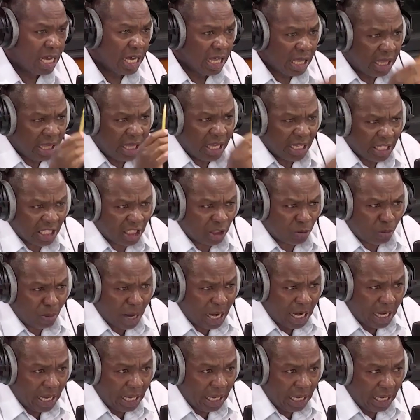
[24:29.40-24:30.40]
This
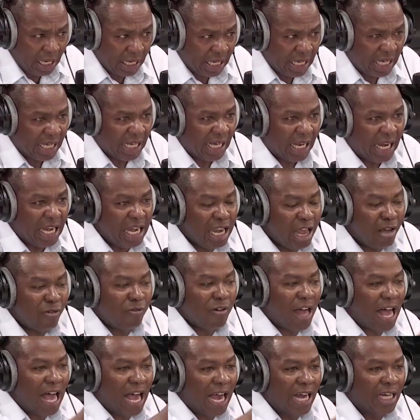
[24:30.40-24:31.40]
money
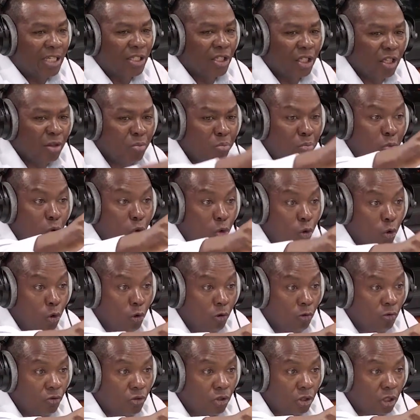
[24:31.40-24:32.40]
never actually
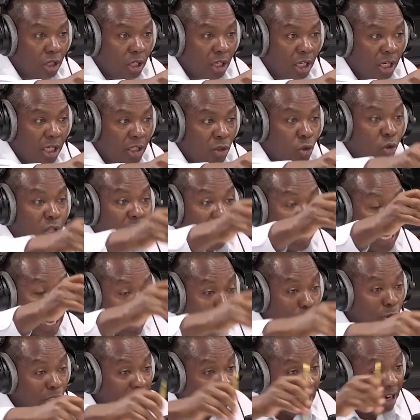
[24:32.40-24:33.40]
moves from to the
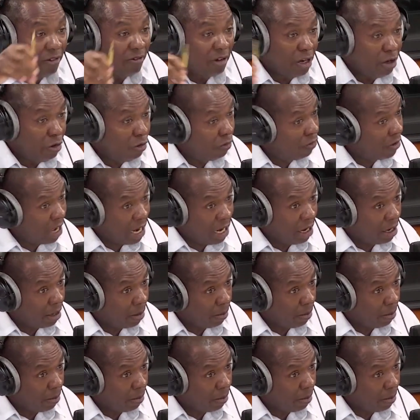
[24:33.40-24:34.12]
county revenue fund.